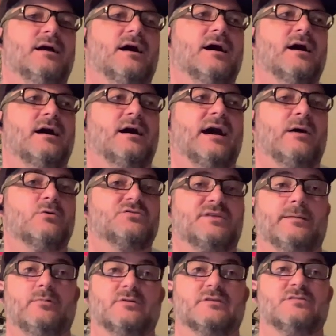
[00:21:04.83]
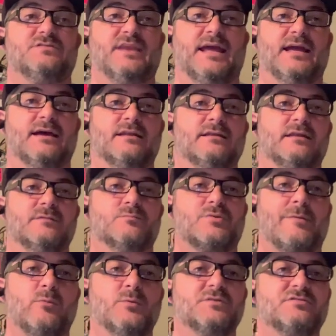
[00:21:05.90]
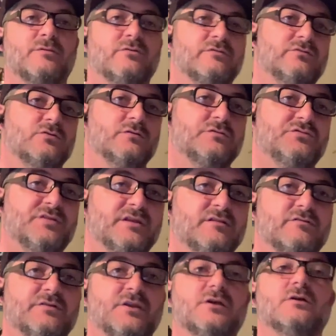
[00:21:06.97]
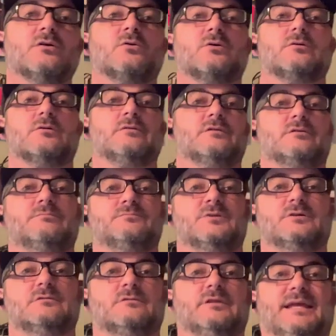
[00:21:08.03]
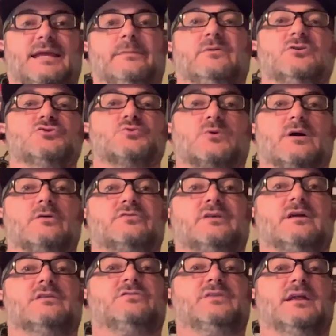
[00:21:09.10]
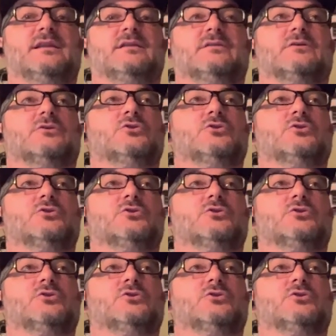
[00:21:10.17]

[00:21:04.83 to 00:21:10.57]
I was able to stand, and probably some of you have seen the video or the image where I was kind of standing there